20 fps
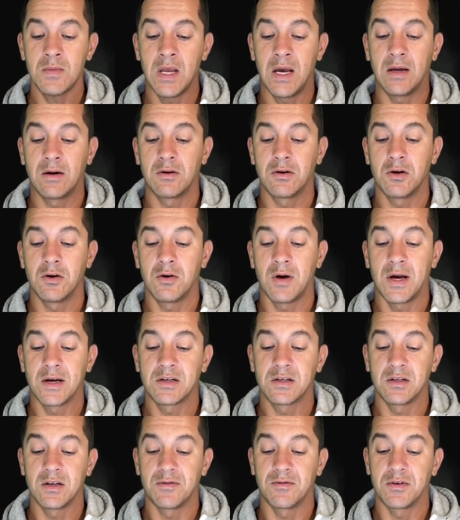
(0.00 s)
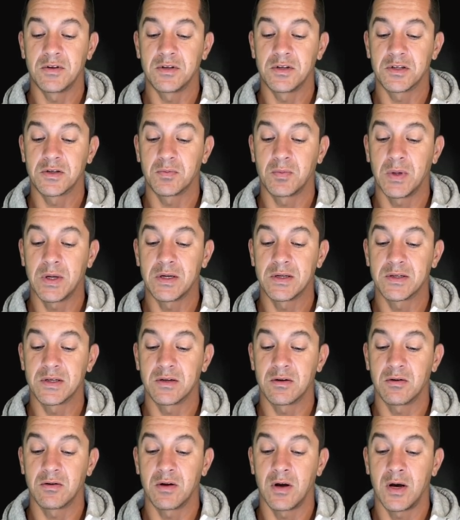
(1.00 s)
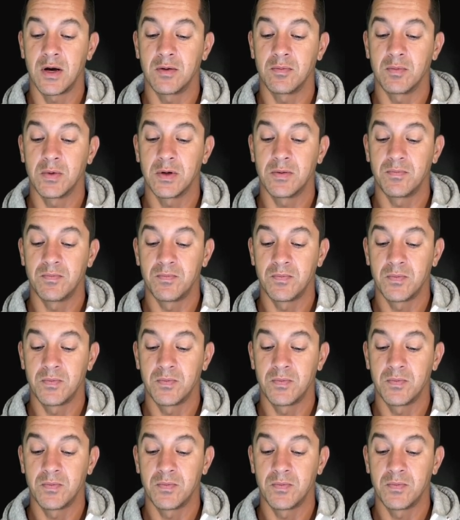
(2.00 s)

I don't know actually if it displays it or not, but